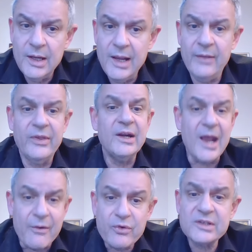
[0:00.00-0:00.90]
and that
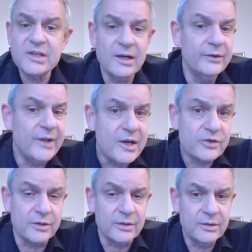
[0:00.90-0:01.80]
every single
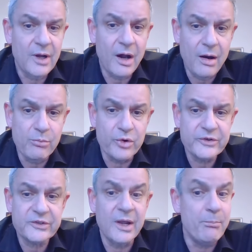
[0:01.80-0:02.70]
nation
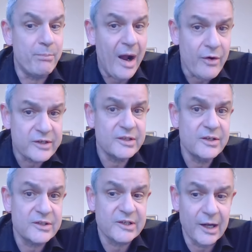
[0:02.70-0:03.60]
harbors embarrassing
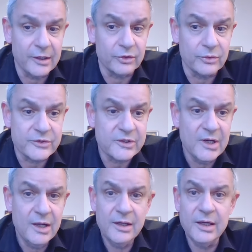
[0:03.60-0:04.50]
skeletons
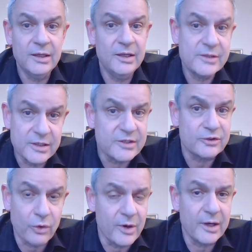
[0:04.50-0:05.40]
in its
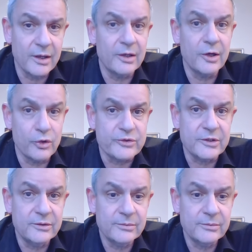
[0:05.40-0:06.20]
historical closet.